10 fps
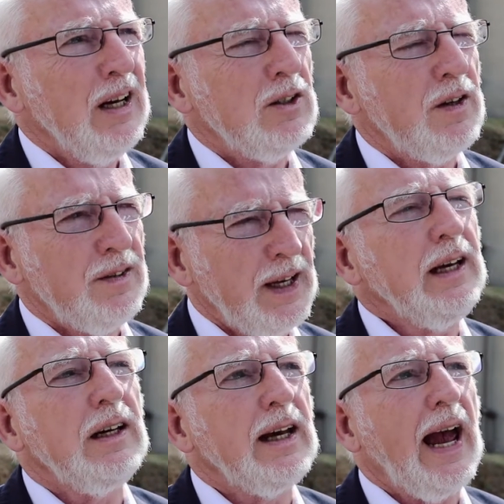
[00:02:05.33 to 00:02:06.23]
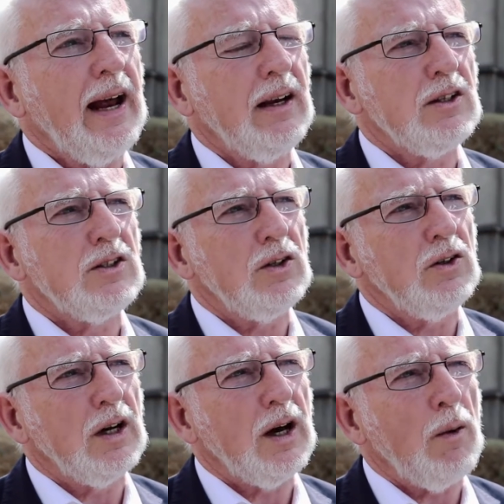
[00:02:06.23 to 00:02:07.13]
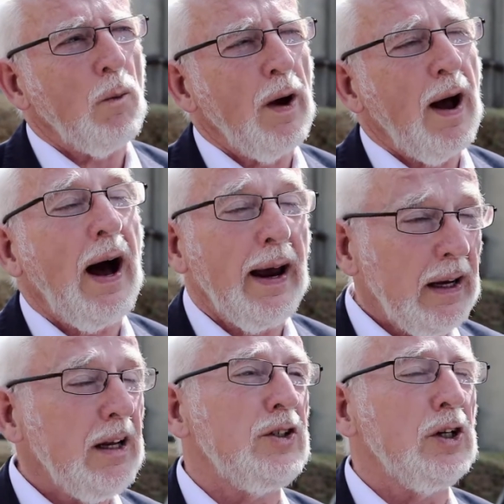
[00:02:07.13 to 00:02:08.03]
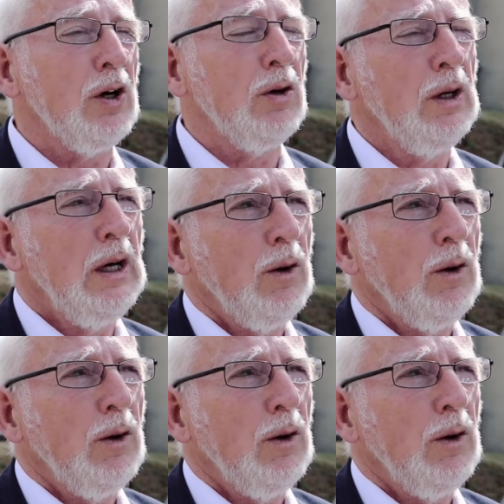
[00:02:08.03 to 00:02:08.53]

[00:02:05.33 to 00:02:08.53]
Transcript: to think again and to look at where I need to go,